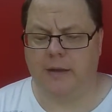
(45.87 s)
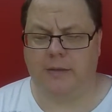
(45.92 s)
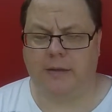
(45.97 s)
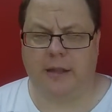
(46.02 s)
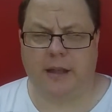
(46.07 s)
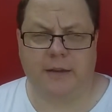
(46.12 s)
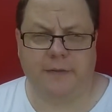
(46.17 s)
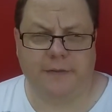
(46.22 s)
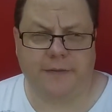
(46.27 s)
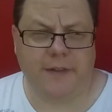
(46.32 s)
A
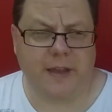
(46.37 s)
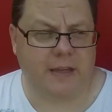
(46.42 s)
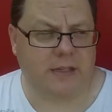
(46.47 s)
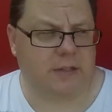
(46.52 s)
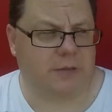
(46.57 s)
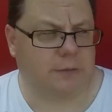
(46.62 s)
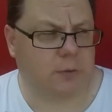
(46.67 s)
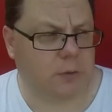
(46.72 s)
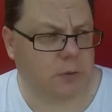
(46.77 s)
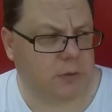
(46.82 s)
lot of
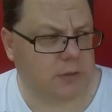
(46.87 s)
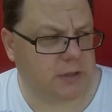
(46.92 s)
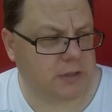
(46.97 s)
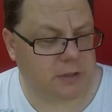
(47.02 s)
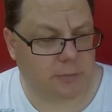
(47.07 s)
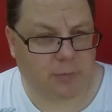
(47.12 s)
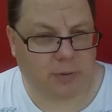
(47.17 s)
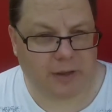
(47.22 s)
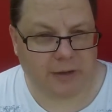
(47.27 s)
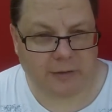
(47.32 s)
festivals. There's
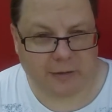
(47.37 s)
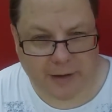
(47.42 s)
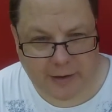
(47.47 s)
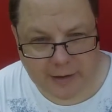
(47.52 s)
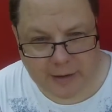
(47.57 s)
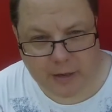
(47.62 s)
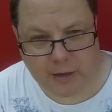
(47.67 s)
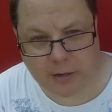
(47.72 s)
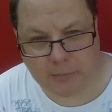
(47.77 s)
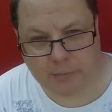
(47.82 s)
a
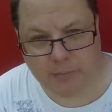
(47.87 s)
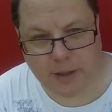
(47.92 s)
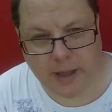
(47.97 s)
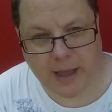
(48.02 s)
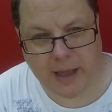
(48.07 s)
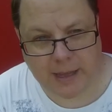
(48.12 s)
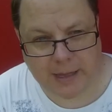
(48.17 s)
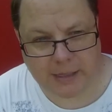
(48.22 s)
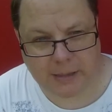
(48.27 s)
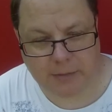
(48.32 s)
playground here
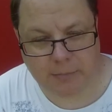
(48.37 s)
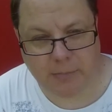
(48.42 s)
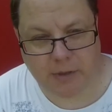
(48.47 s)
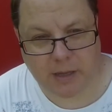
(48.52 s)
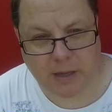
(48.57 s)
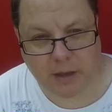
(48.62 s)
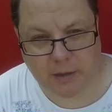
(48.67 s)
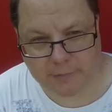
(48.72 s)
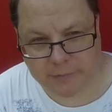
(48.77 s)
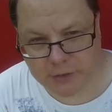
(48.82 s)
behind
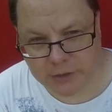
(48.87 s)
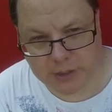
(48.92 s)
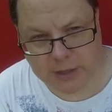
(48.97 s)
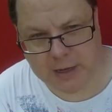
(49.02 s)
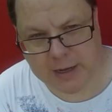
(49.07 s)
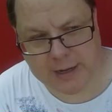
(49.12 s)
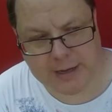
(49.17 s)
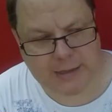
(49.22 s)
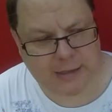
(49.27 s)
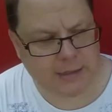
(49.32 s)
me off
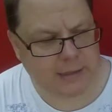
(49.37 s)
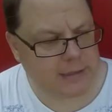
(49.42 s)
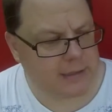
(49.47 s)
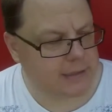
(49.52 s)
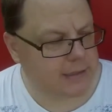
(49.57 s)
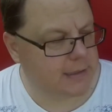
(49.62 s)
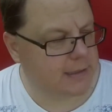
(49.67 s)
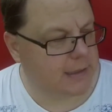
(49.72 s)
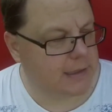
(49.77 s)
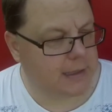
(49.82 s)
shot.
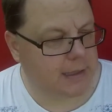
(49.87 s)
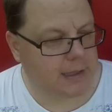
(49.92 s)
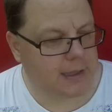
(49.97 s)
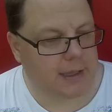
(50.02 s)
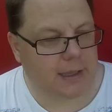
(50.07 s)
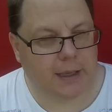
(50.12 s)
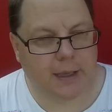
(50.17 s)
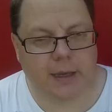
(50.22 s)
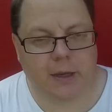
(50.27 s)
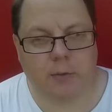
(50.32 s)

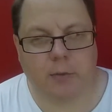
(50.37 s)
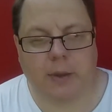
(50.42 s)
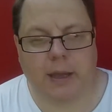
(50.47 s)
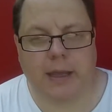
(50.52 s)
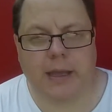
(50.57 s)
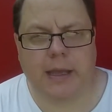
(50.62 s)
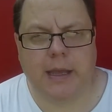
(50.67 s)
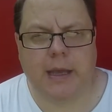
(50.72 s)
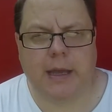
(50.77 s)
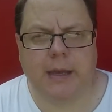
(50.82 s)

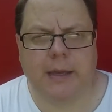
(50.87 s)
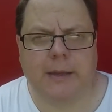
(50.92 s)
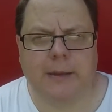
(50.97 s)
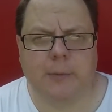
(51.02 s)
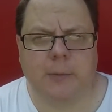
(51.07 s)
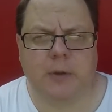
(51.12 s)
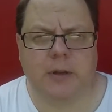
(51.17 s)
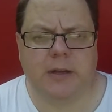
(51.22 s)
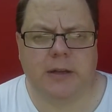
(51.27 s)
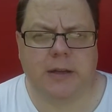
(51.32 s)
Anyway, I
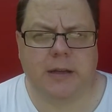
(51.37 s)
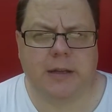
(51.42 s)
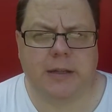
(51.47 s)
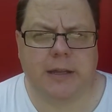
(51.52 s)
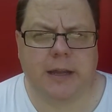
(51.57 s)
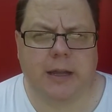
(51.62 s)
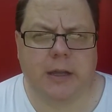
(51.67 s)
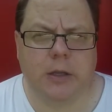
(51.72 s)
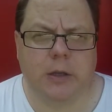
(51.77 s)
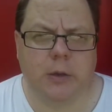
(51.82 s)
wanted to
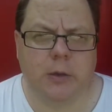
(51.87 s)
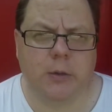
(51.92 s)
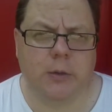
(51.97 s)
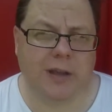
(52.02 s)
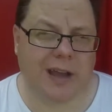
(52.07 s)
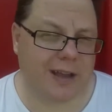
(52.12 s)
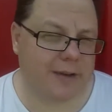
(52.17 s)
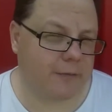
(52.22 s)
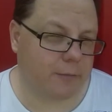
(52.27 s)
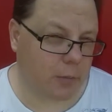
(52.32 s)
tell you
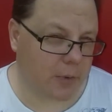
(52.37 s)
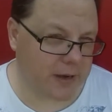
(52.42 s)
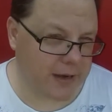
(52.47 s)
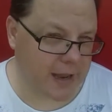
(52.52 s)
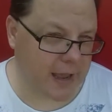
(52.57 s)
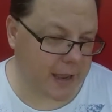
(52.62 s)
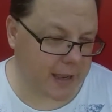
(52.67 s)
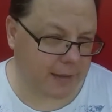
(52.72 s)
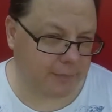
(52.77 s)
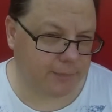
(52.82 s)
kind of what
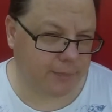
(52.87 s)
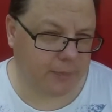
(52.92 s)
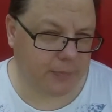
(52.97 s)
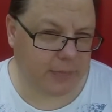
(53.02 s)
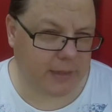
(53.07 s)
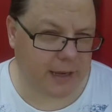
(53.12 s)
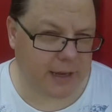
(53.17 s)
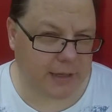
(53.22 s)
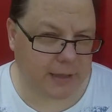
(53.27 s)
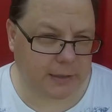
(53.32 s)
I
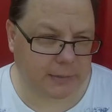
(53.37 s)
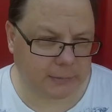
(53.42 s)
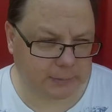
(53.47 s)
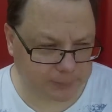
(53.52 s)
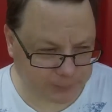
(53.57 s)
think